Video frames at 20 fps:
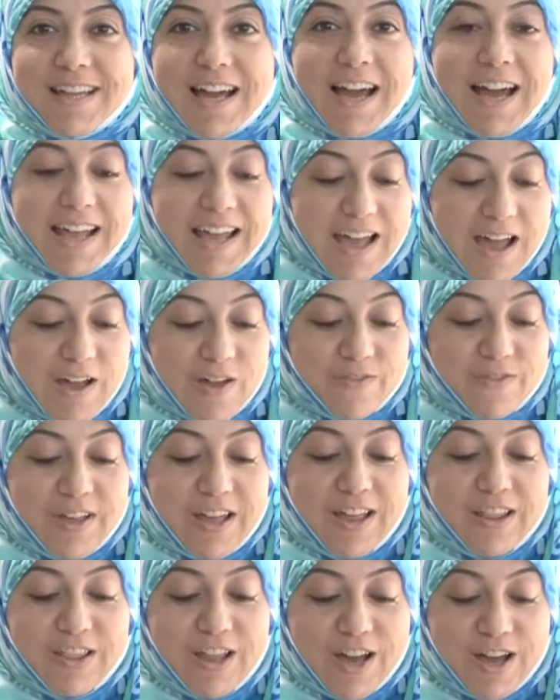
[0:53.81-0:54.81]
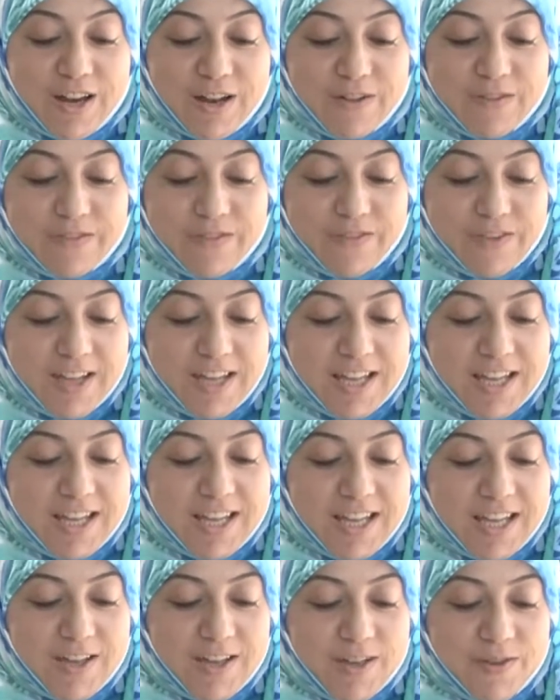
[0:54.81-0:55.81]
I have a lot of
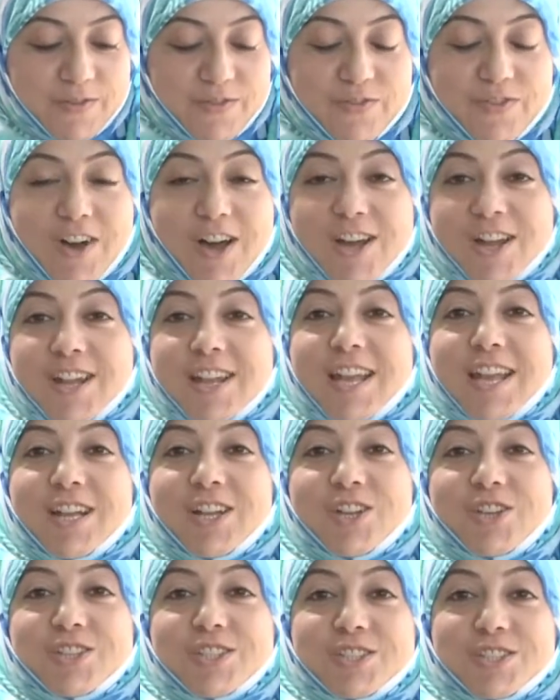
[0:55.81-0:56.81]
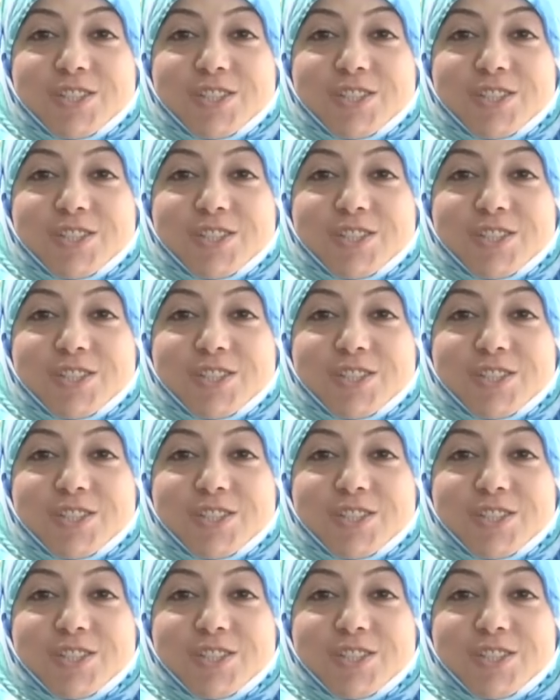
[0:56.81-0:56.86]
fun and good